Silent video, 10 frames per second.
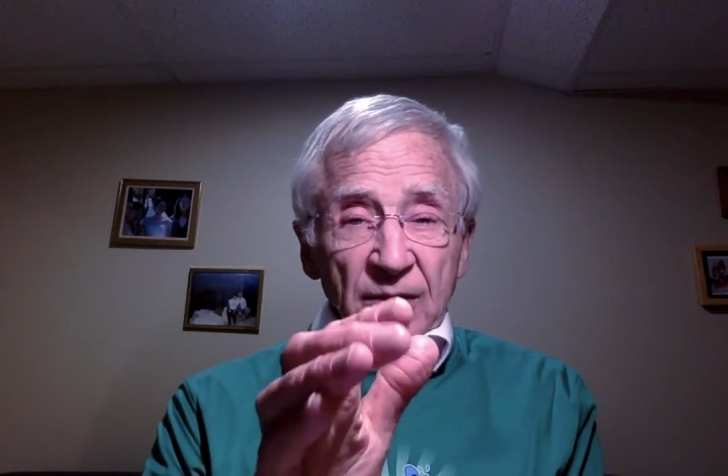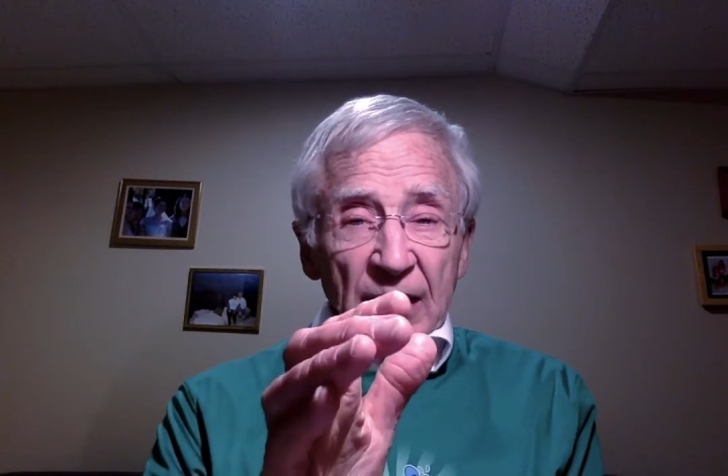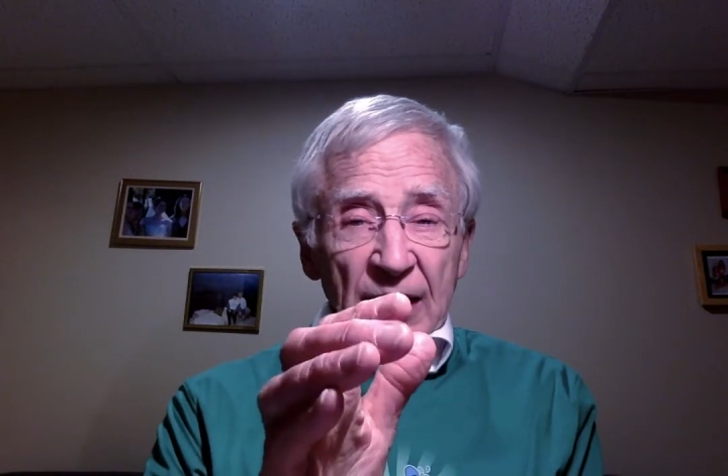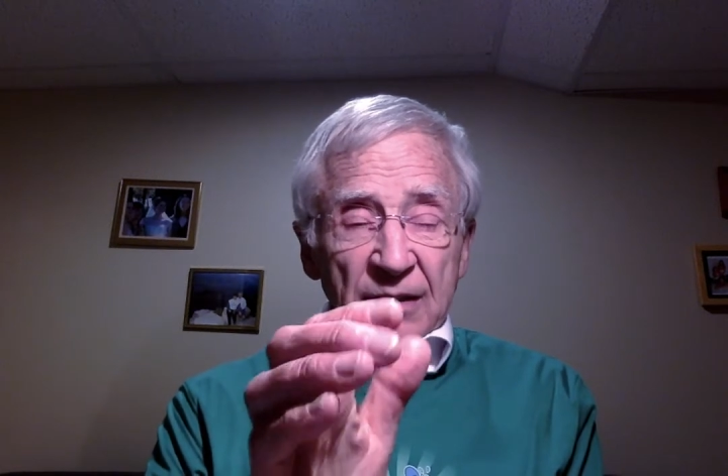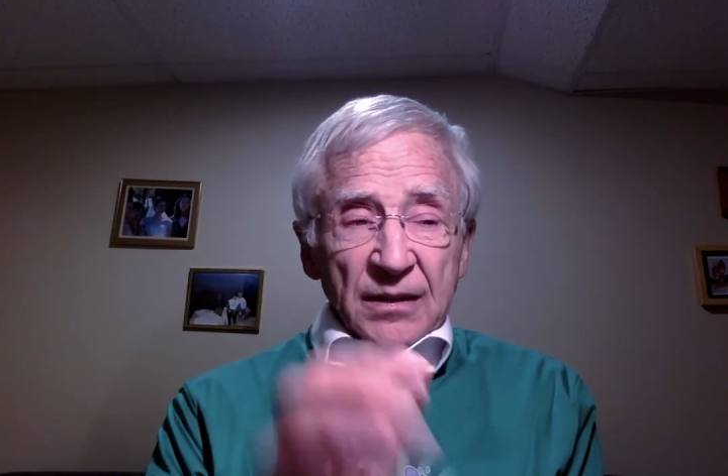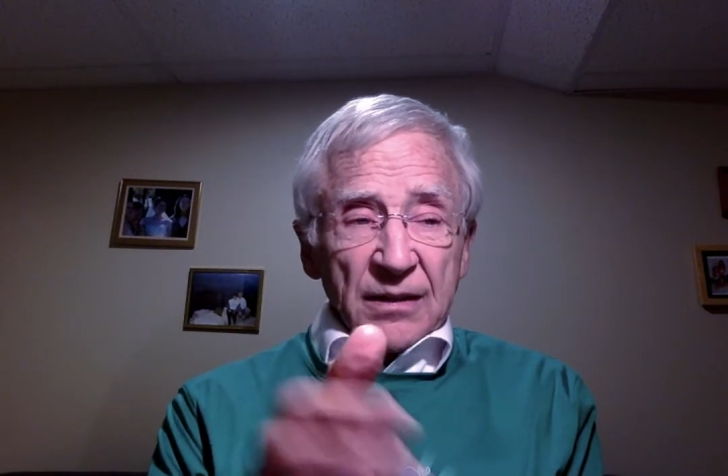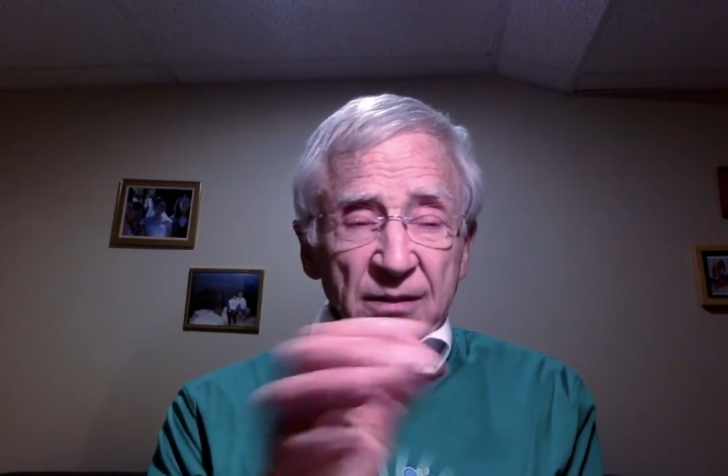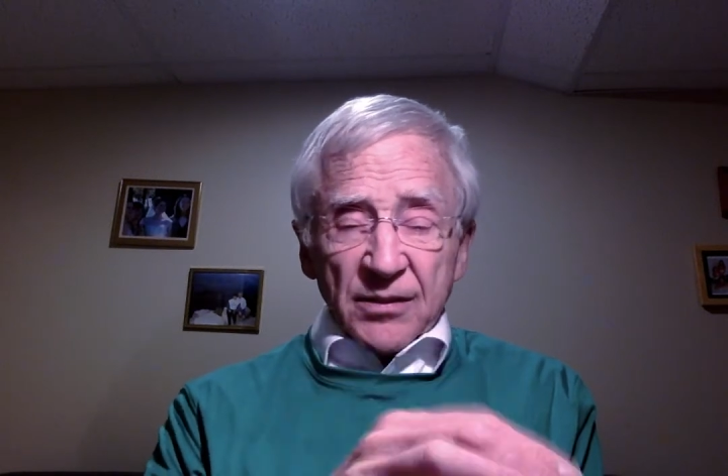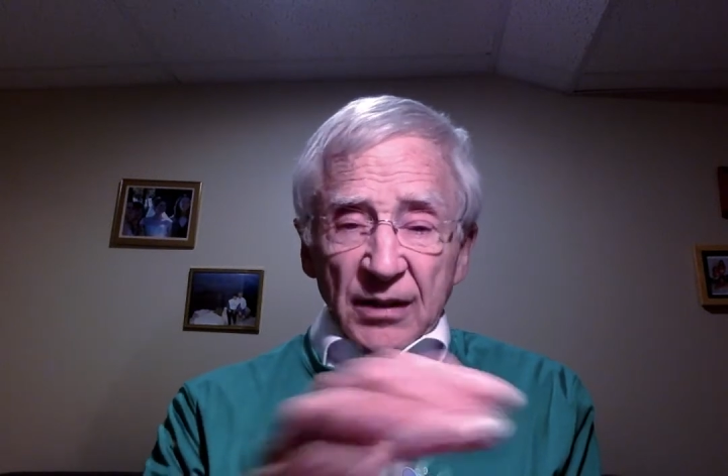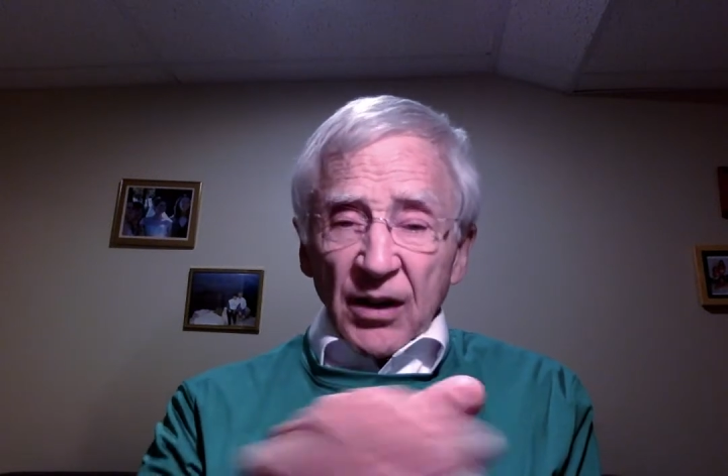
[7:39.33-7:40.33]
it,
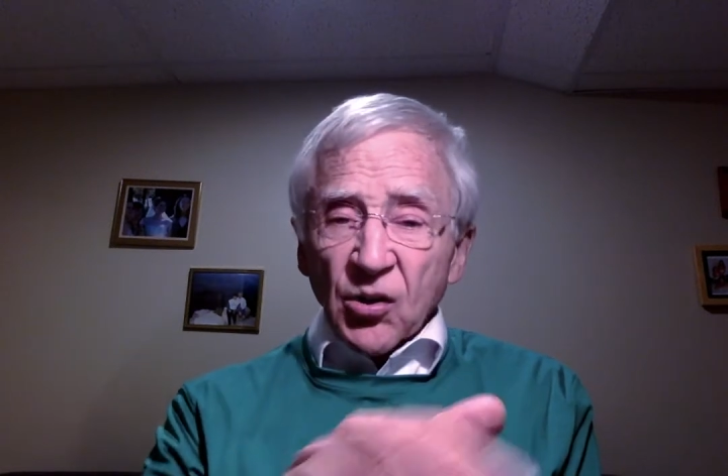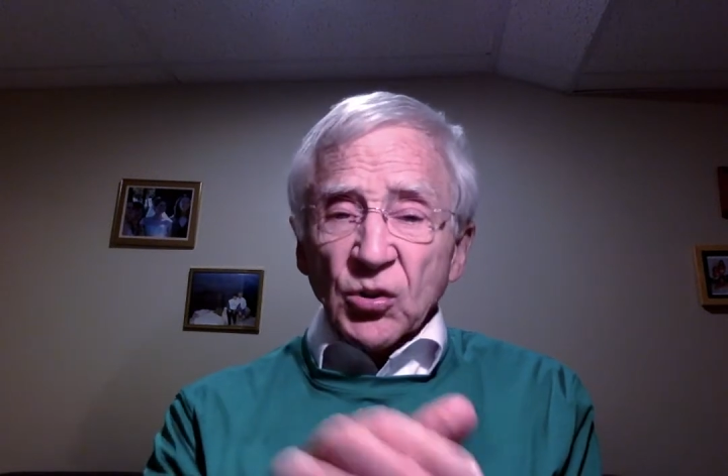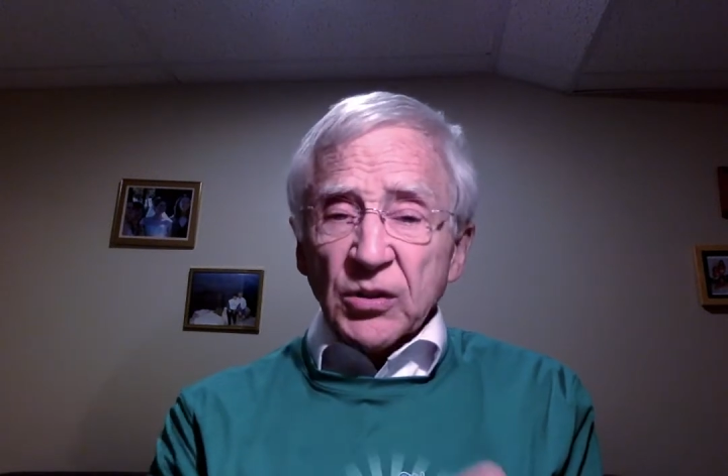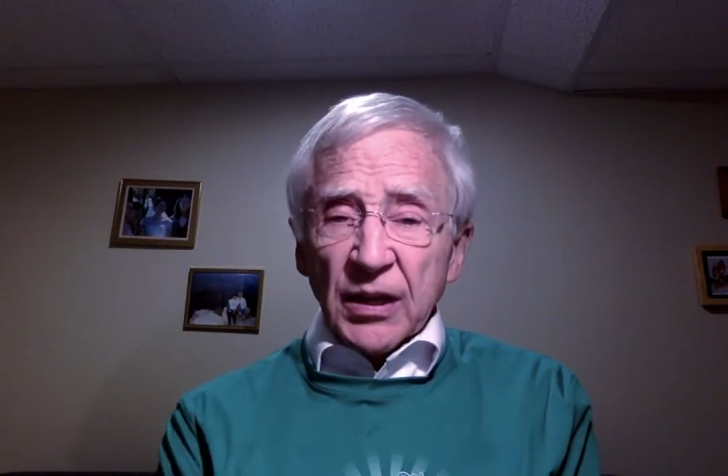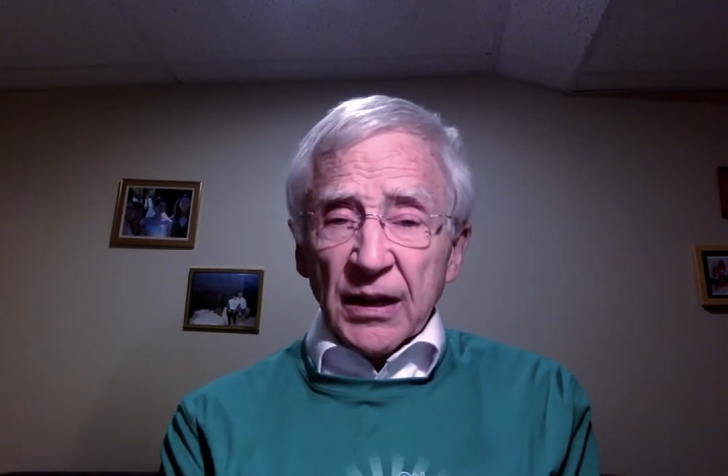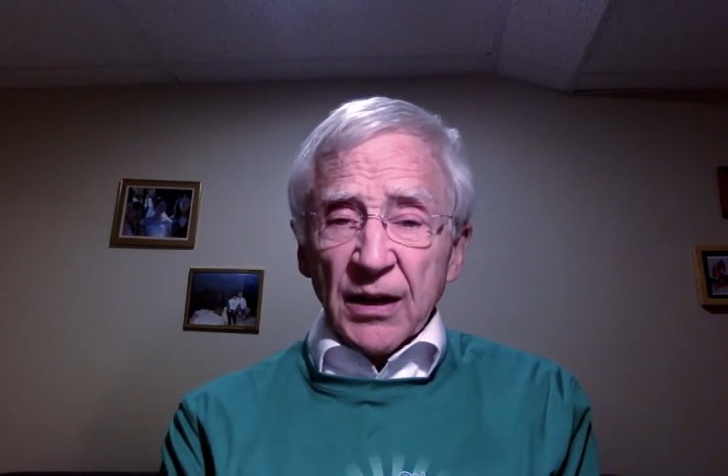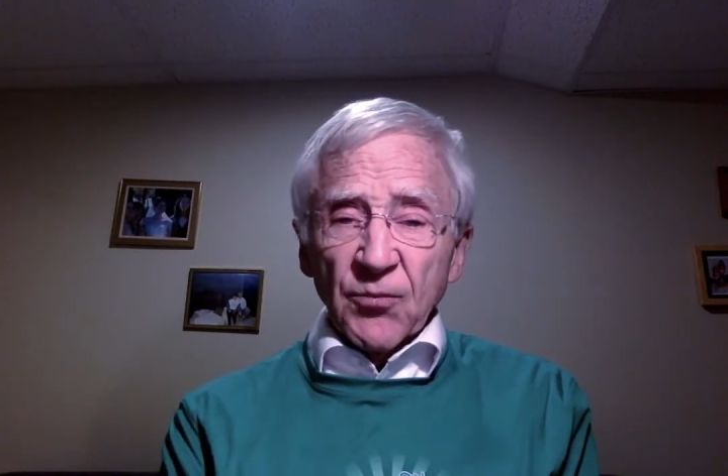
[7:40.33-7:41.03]
it's a good time